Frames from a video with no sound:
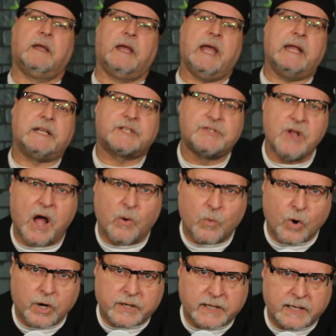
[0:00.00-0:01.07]
And it's not
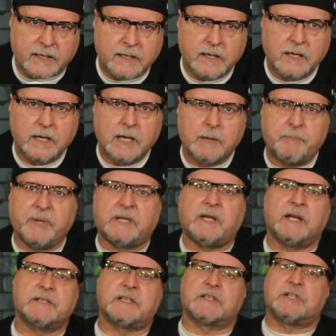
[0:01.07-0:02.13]
working.
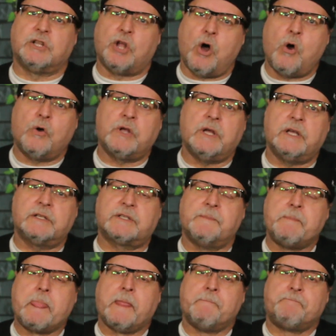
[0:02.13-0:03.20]
Because as long as
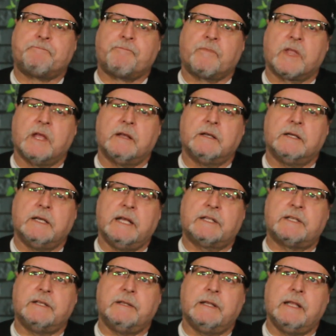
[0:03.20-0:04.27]

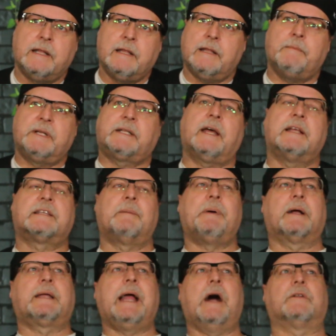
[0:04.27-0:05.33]
let me tell you something
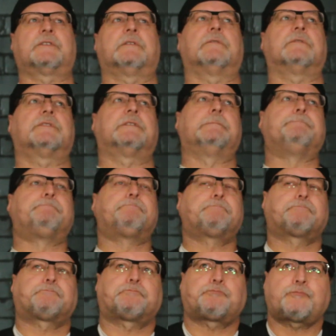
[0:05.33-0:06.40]
about counselors.
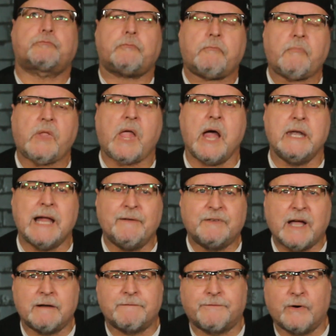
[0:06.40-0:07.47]
And I've
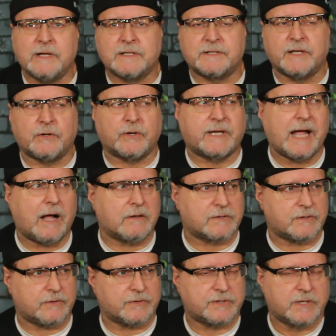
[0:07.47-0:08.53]
got friends that are
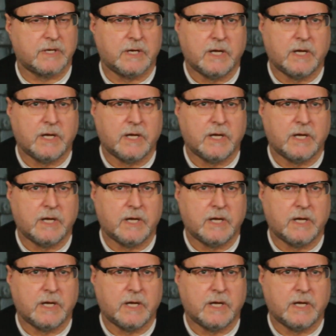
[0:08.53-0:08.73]
counselors.